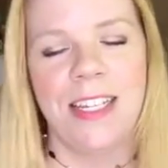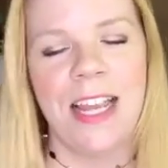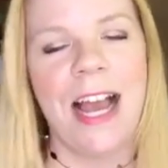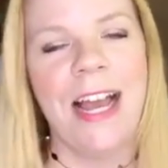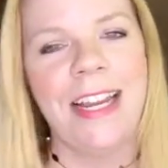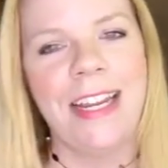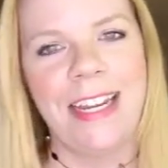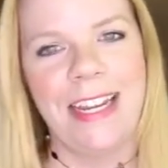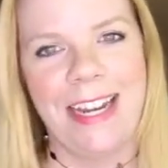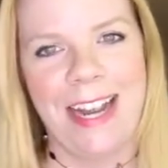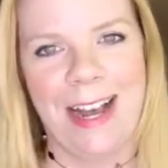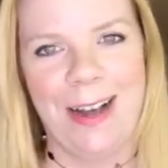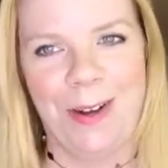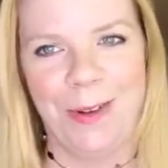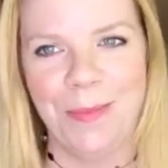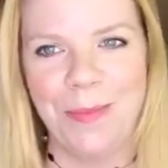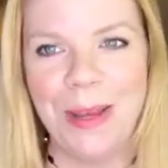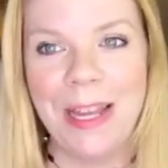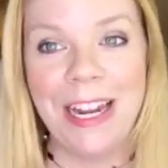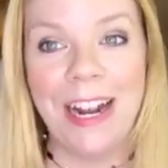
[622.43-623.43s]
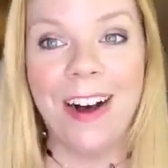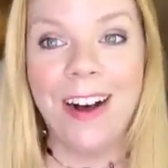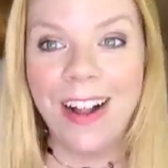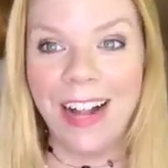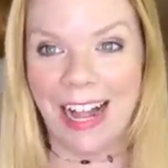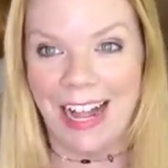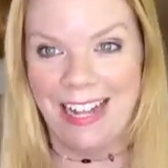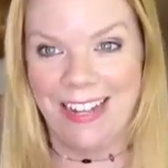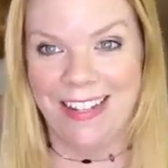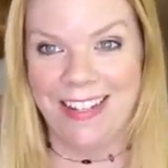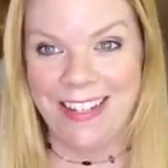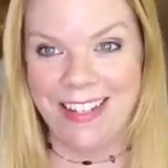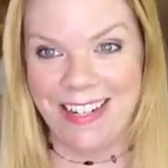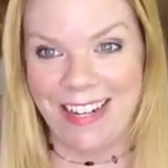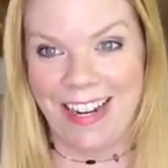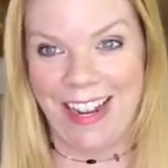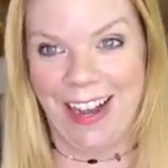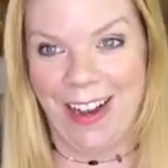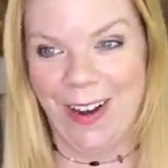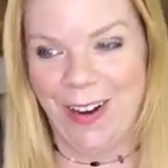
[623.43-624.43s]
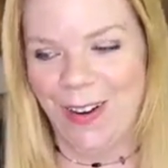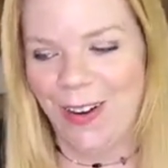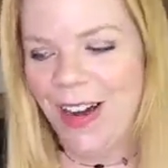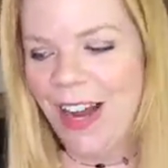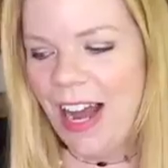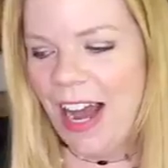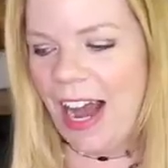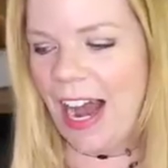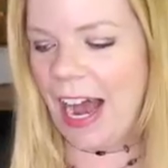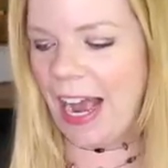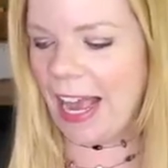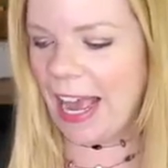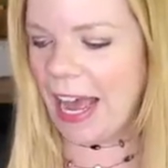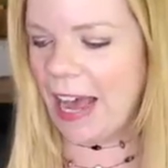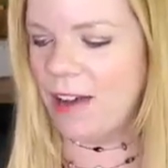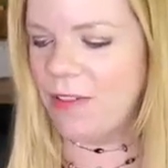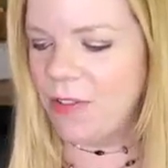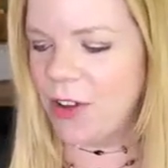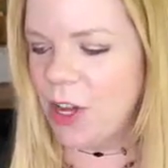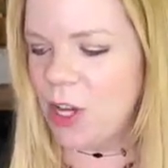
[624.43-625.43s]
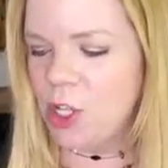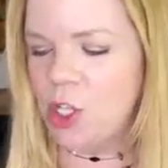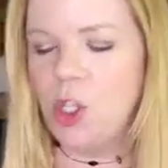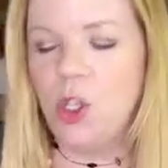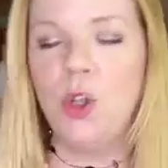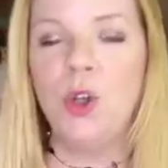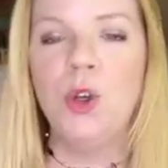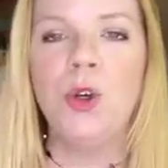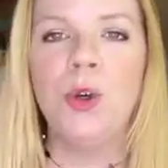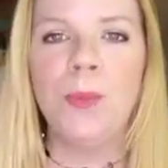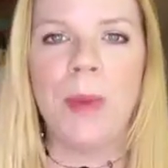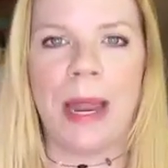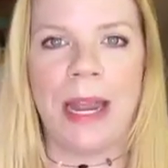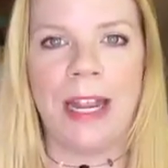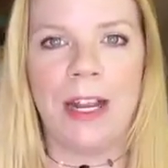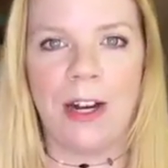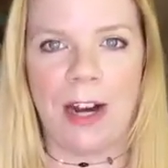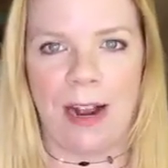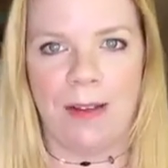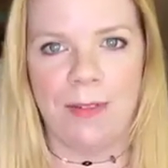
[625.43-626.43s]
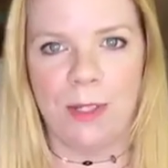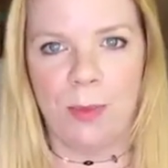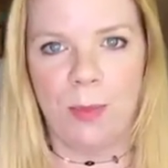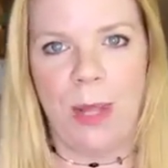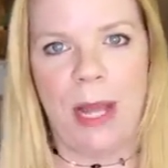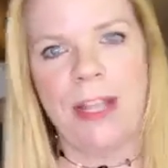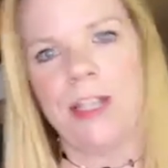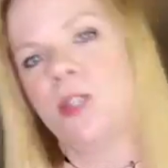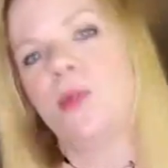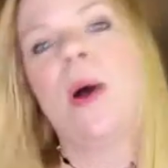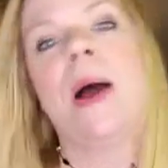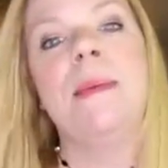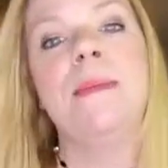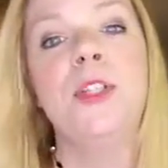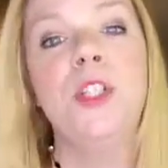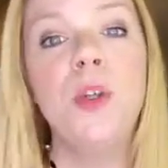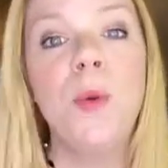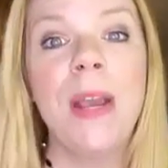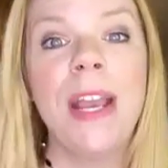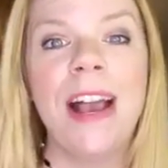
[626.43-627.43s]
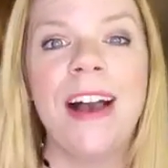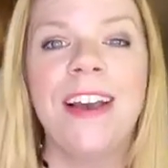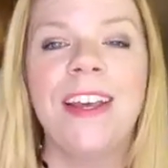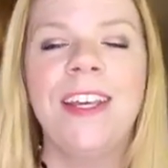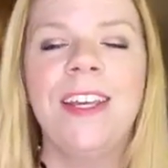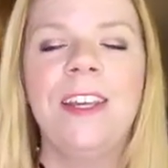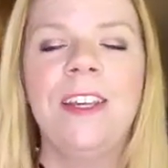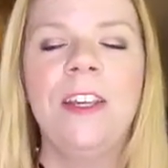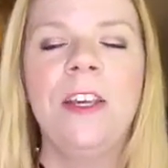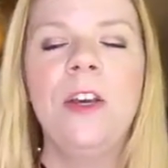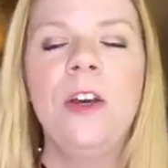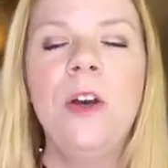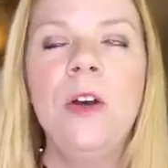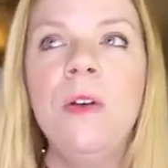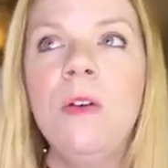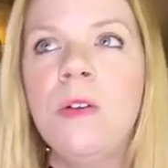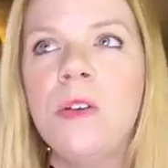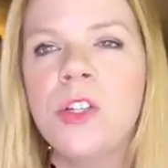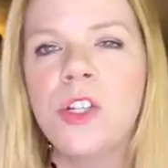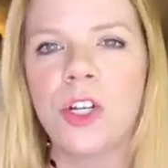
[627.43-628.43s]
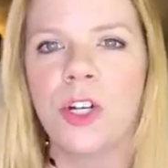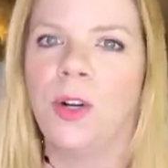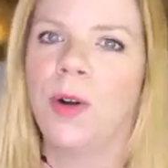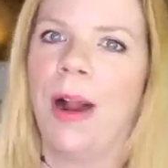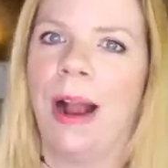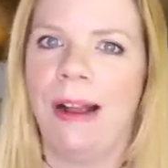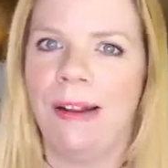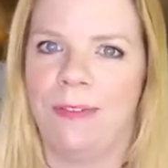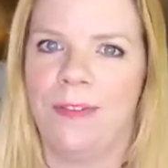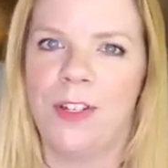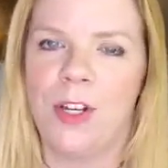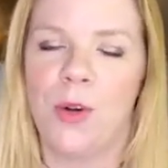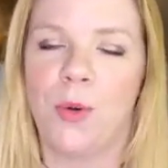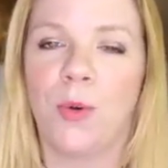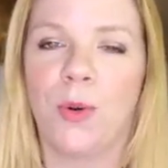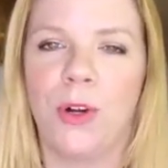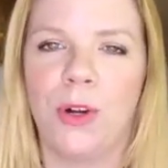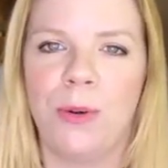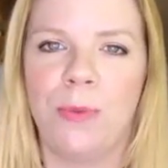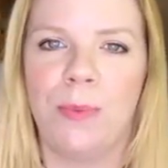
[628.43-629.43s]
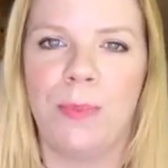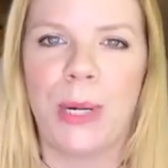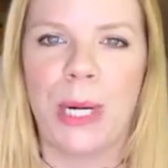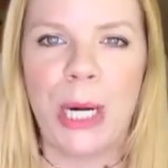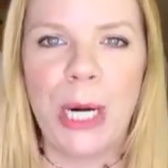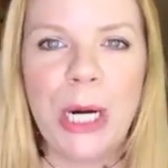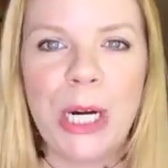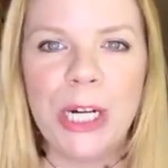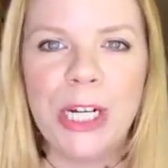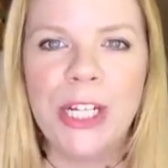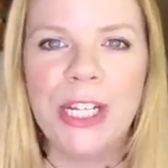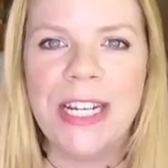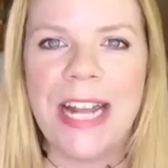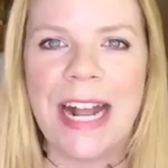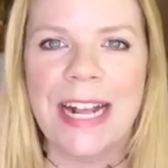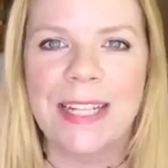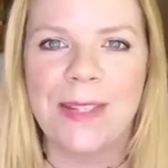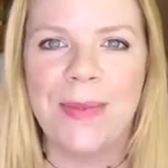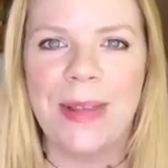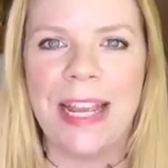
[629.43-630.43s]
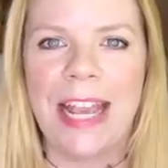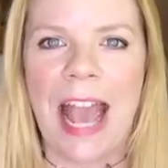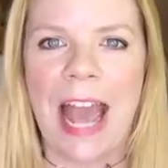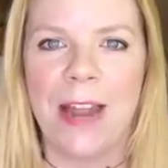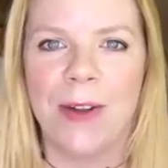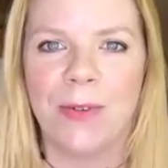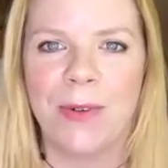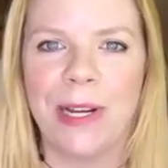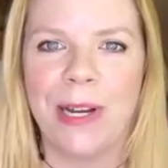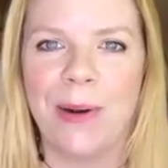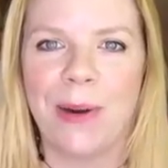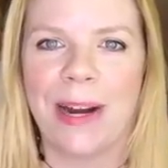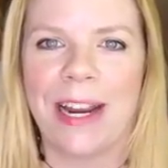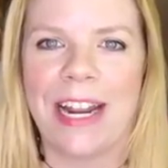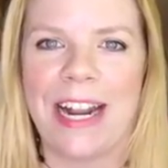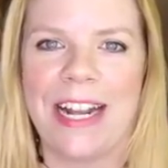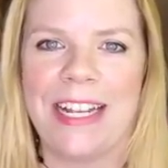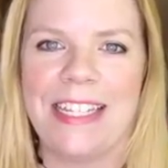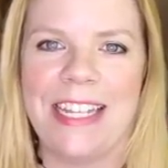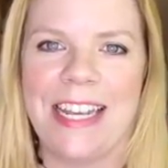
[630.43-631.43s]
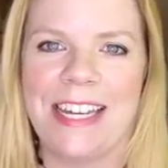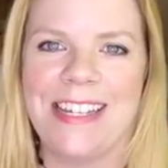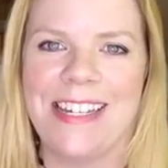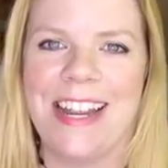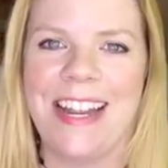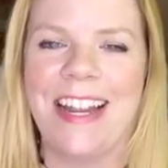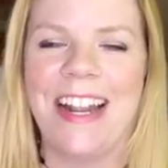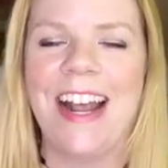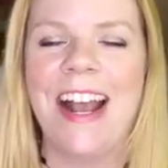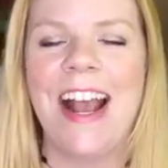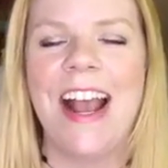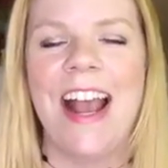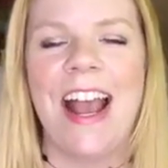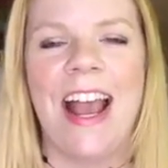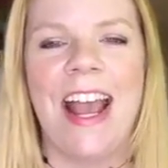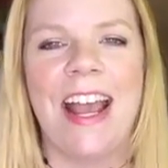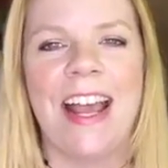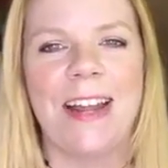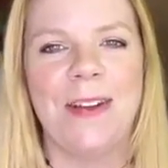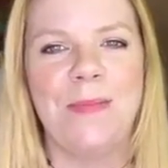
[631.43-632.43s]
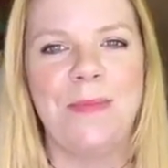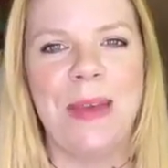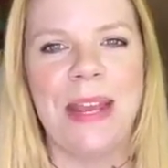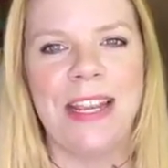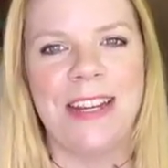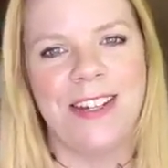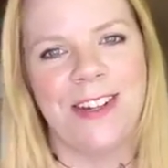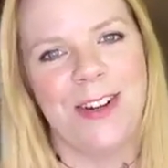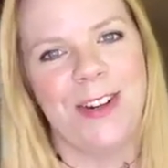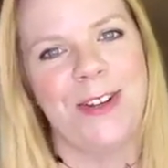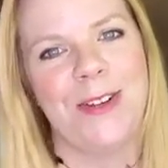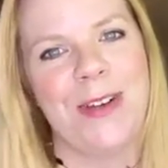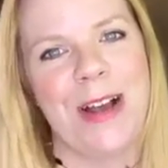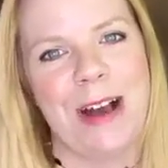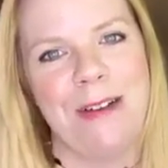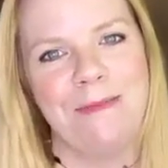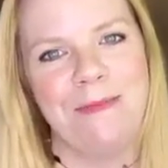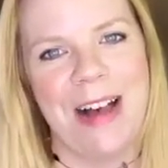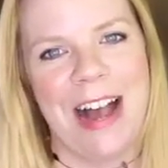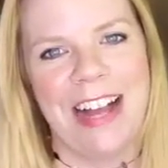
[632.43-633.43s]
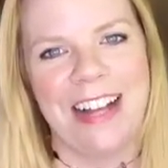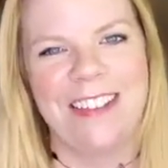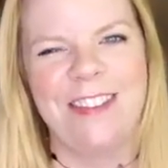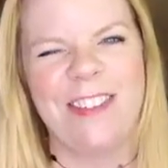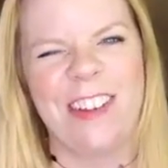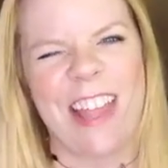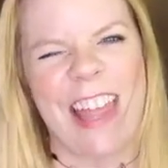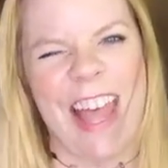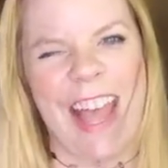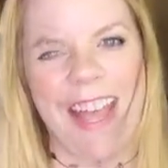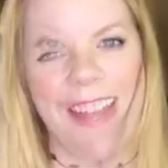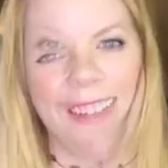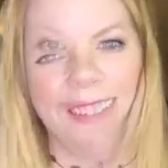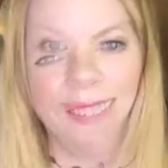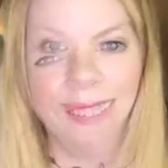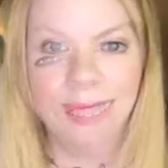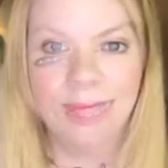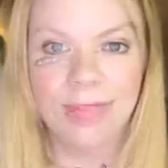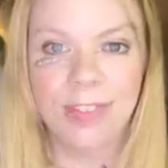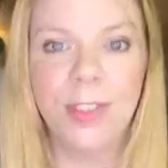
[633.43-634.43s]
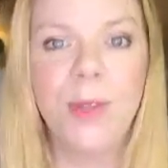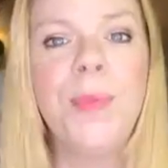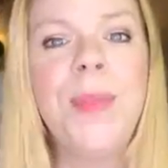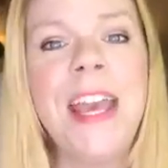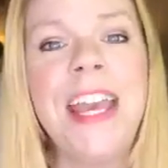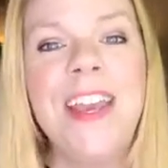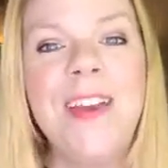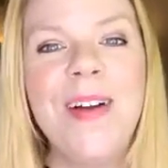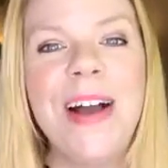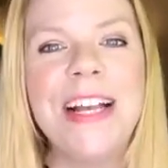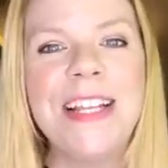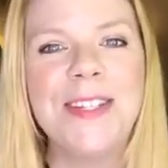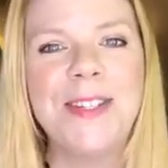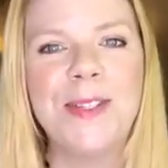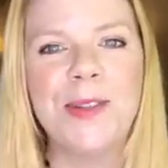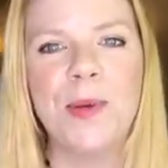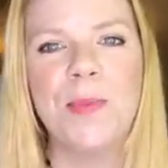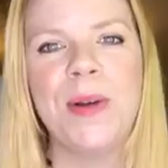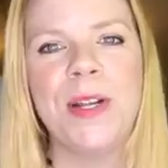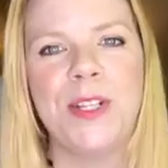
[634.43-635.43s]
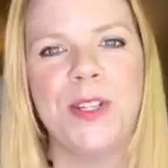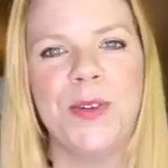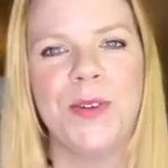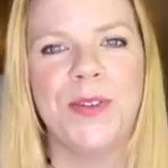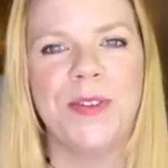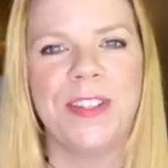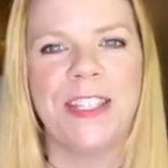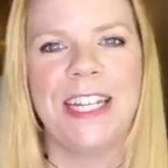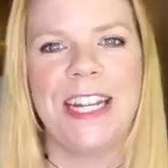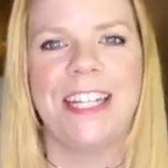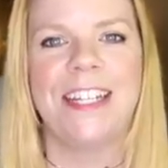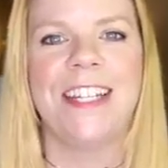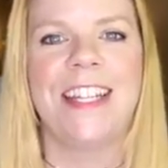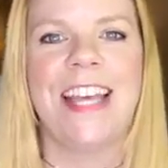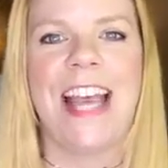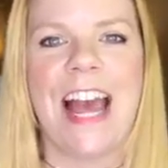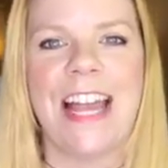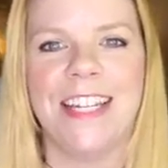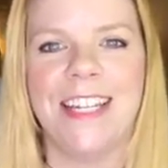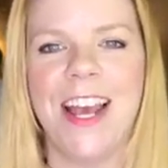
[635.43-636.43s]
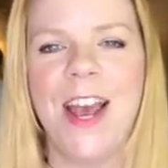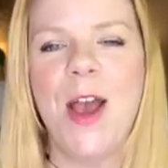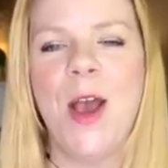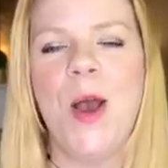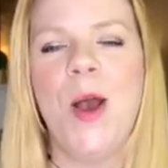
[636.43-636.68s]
I need help. It all has to go. I have too many craft supplies, so I'm doing a huge craft room purge next week and reorganization, and make sure you come back for that. So thank you guys so much who have stayed to the end.